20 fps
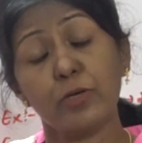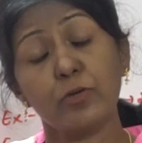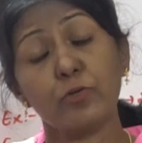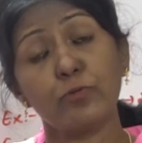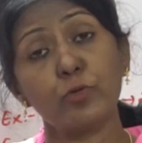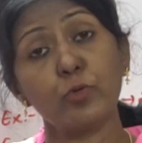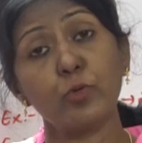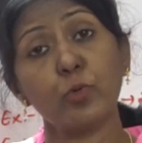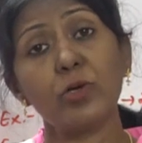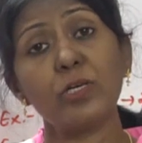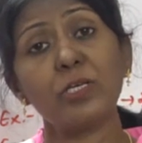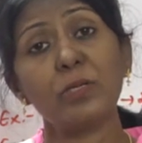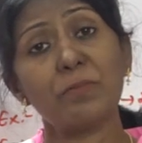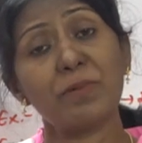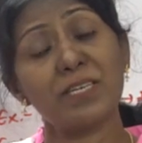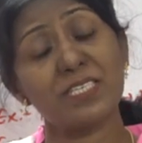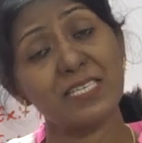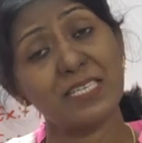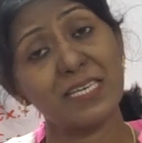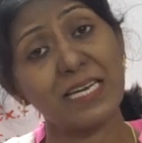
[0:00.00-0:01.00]
If you want to
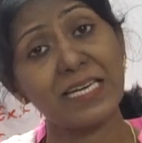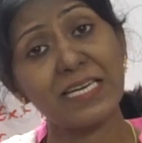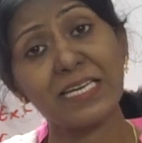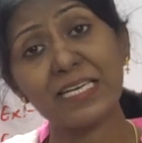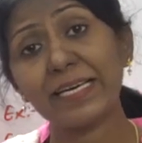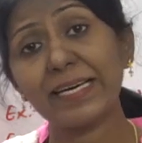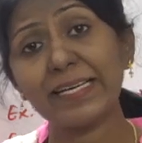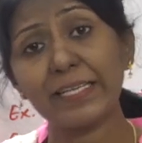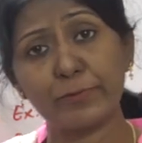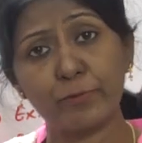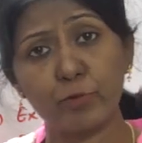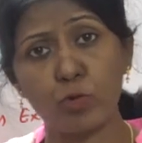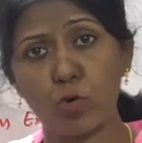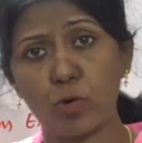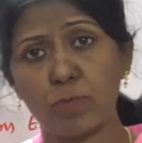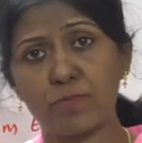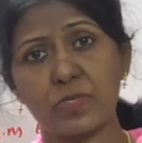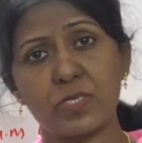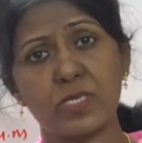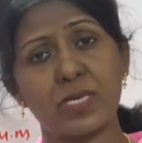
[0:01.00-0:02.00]
measure any kind of an
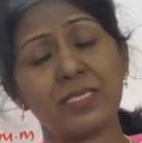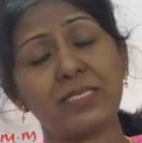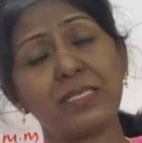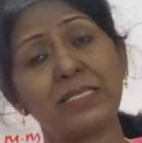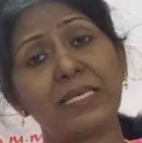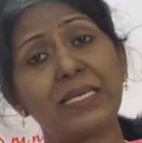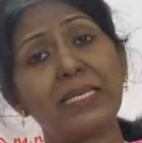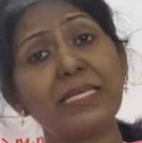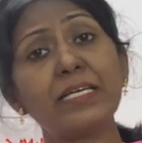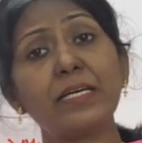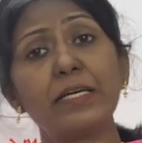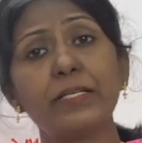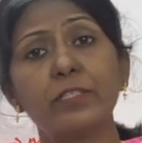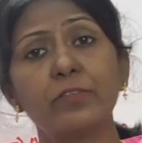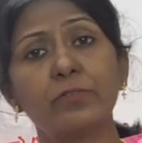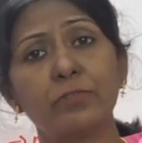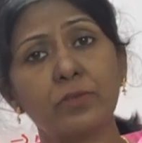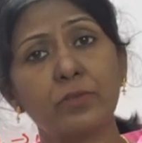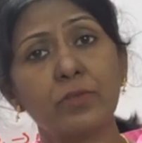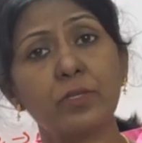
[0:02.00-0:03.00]
object or any kind
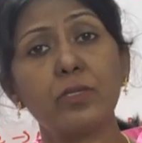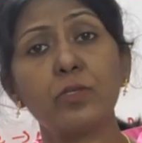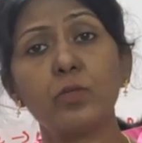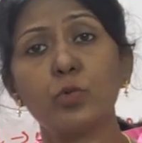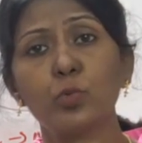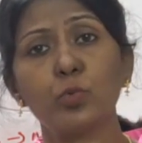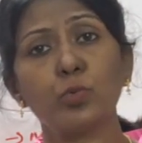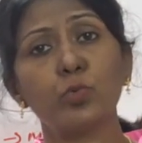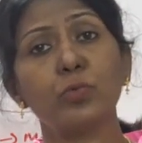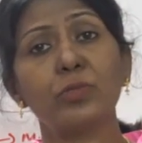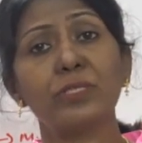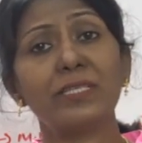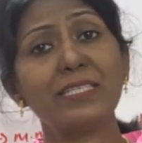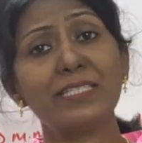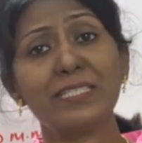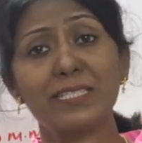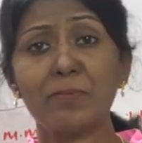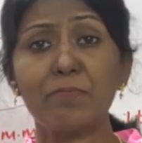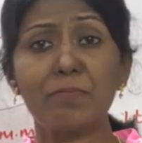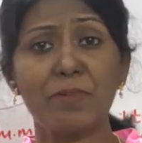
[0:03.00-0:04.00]
of a thing, you
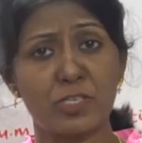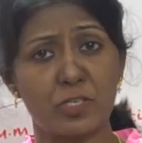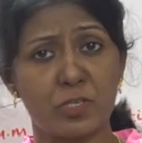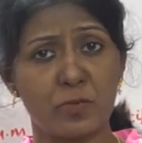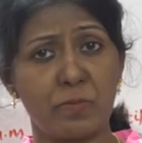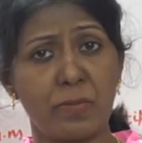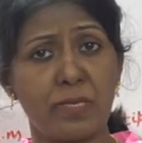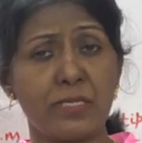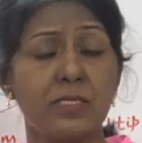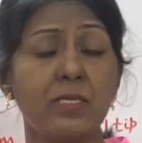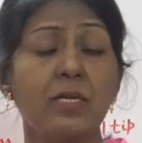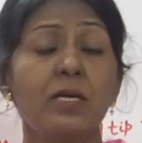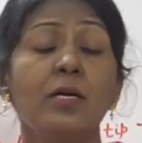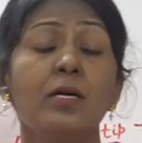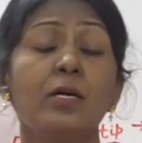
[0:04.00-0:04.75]
need some measurements.